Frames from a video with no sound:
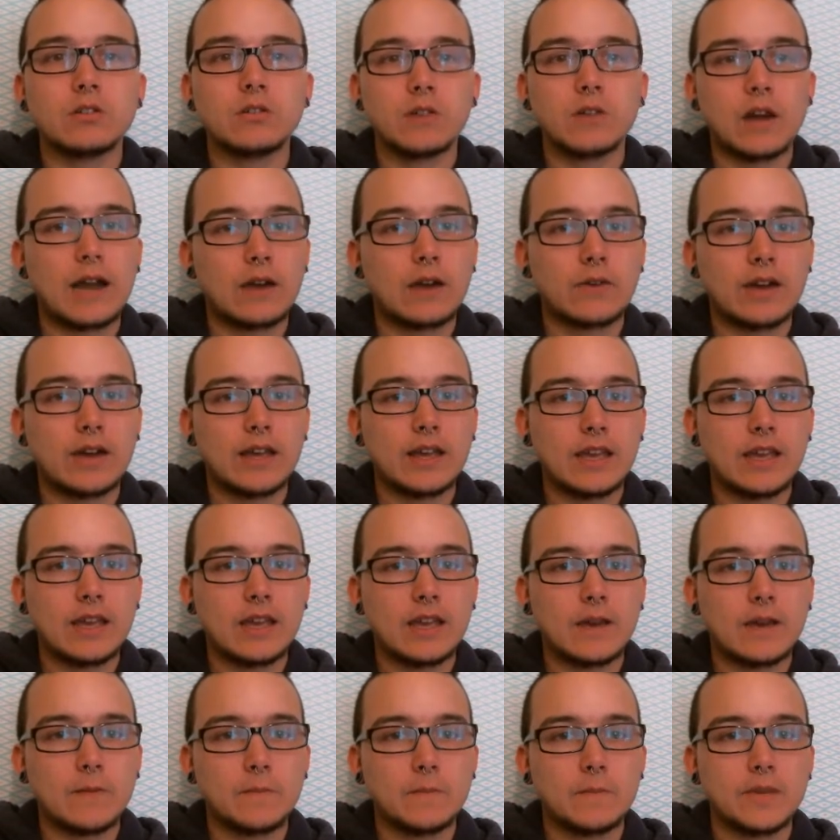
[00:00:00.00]
how I
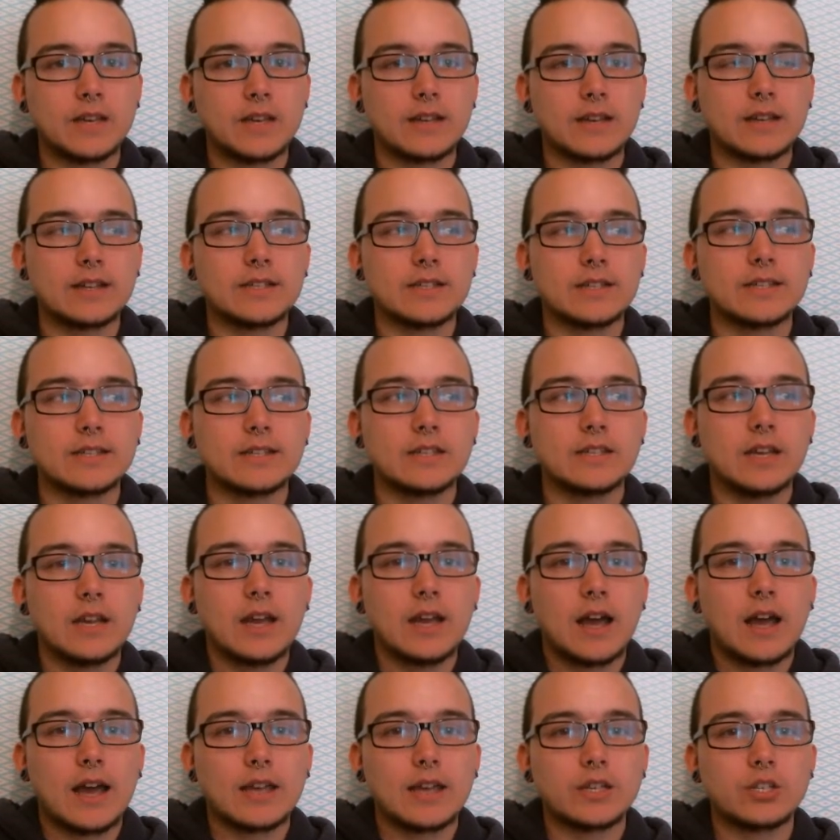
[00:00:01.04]
am, because
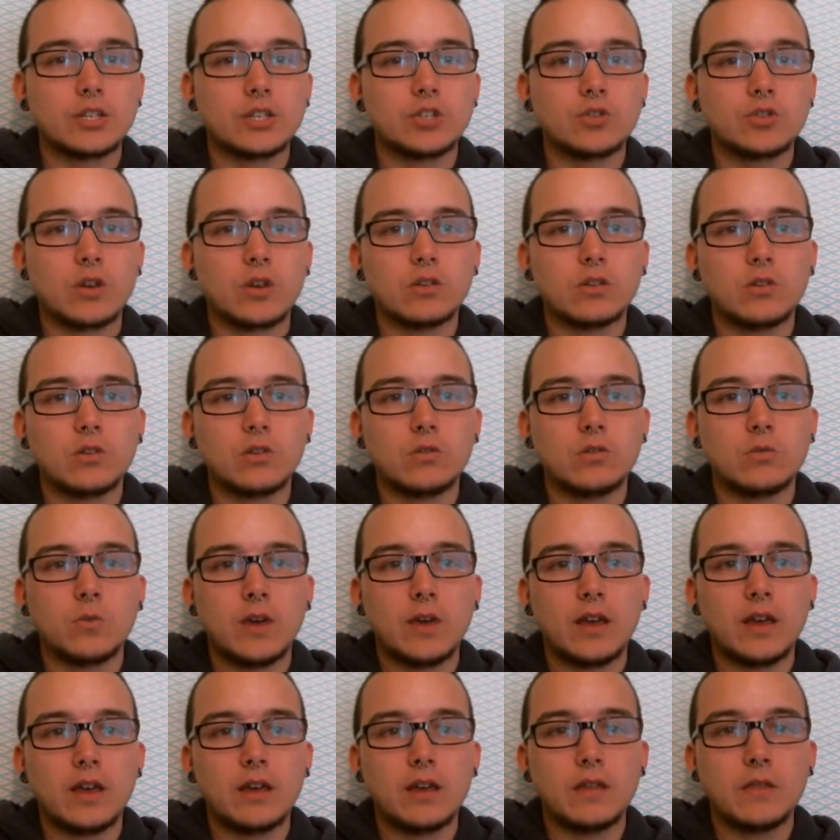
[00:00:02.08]
I struggle
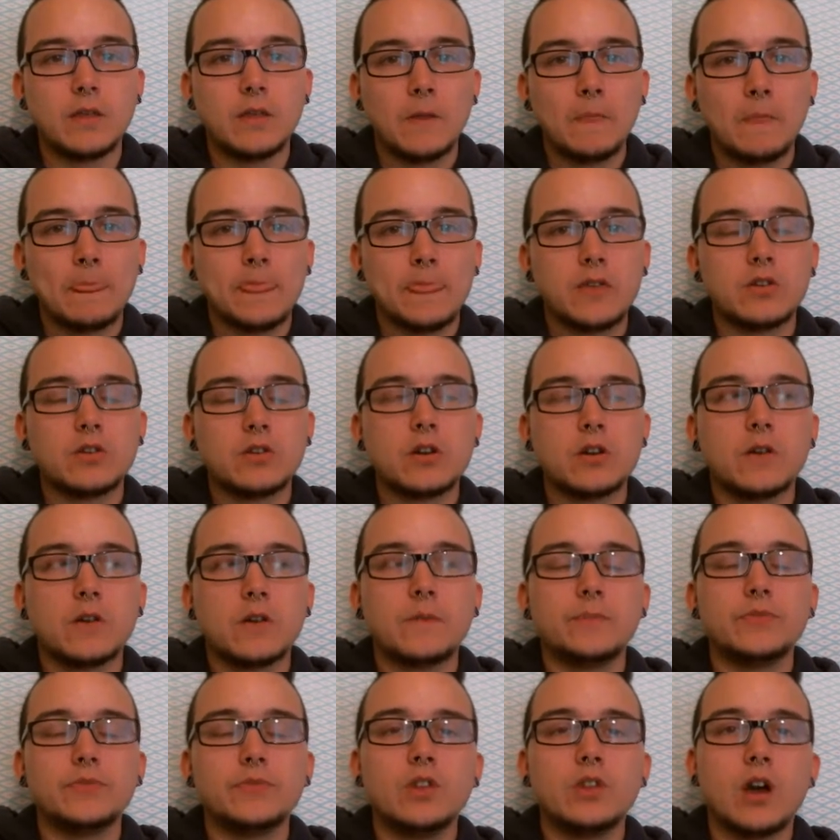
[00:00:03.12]
with,
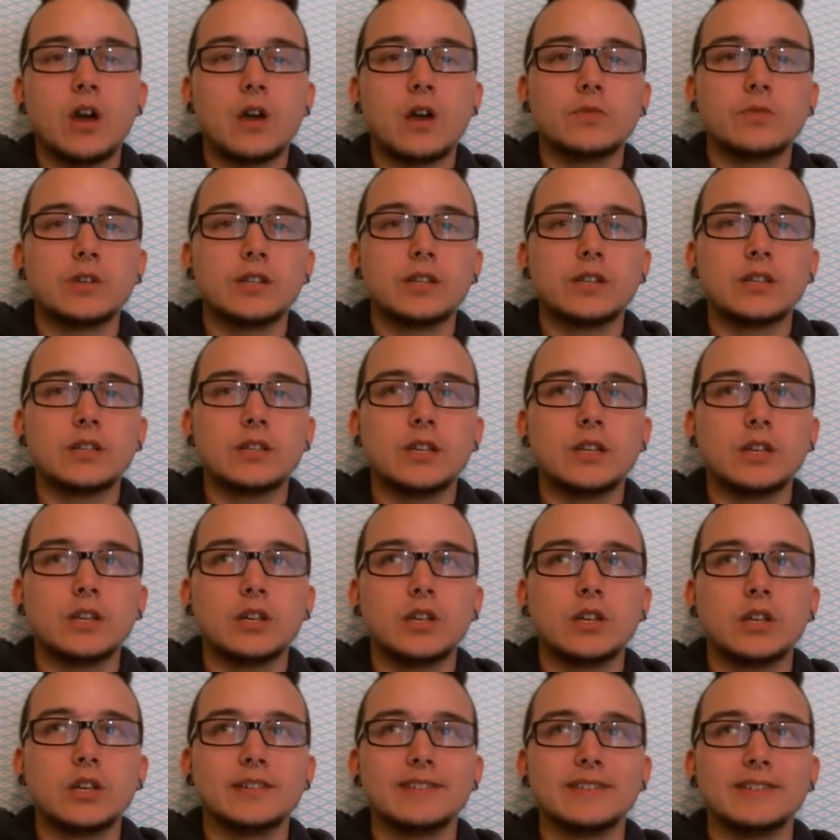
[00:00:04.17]
not really
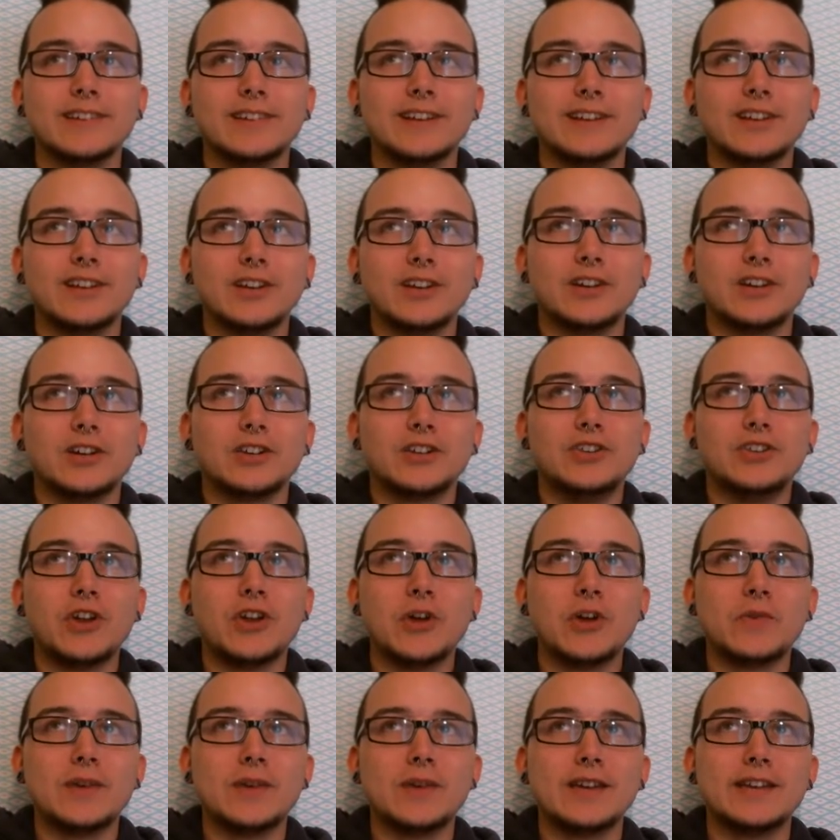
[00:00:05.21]

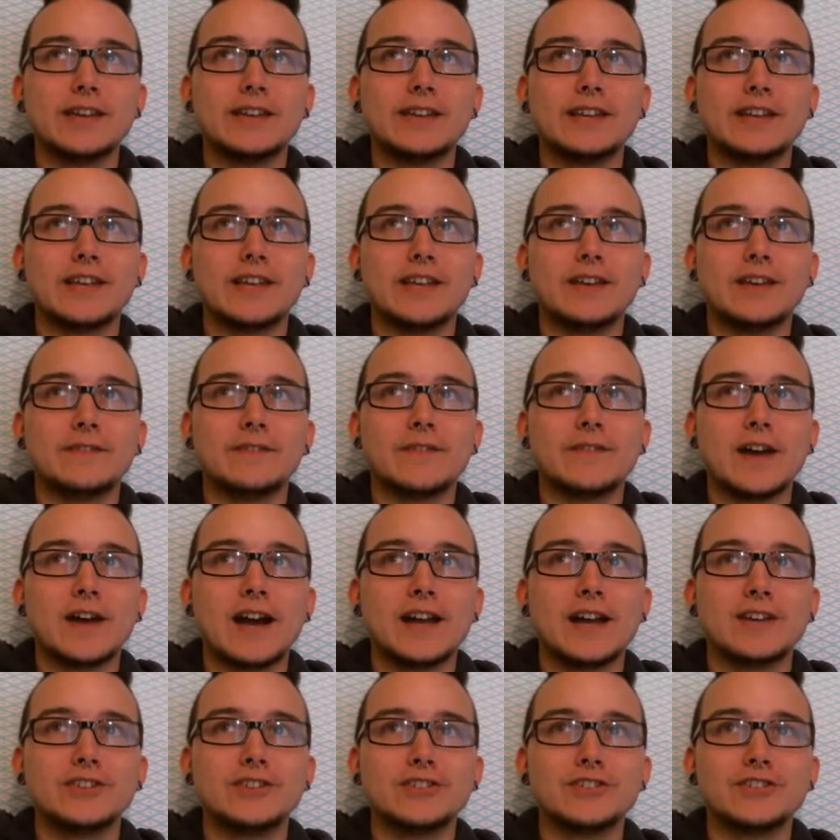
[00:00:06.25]
knowing if
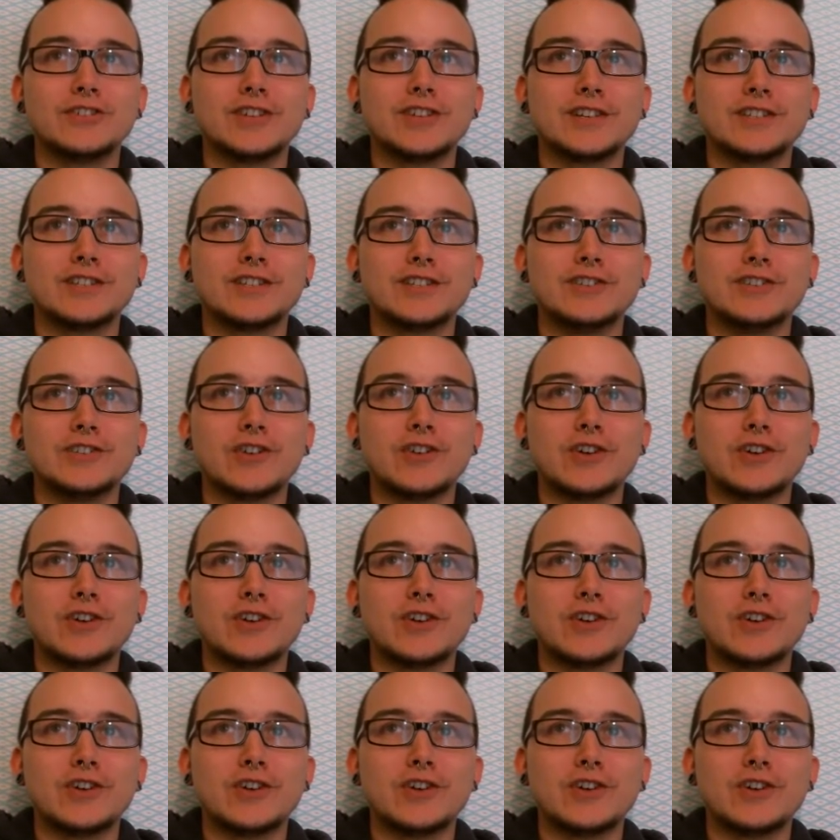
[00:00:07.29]
I should just,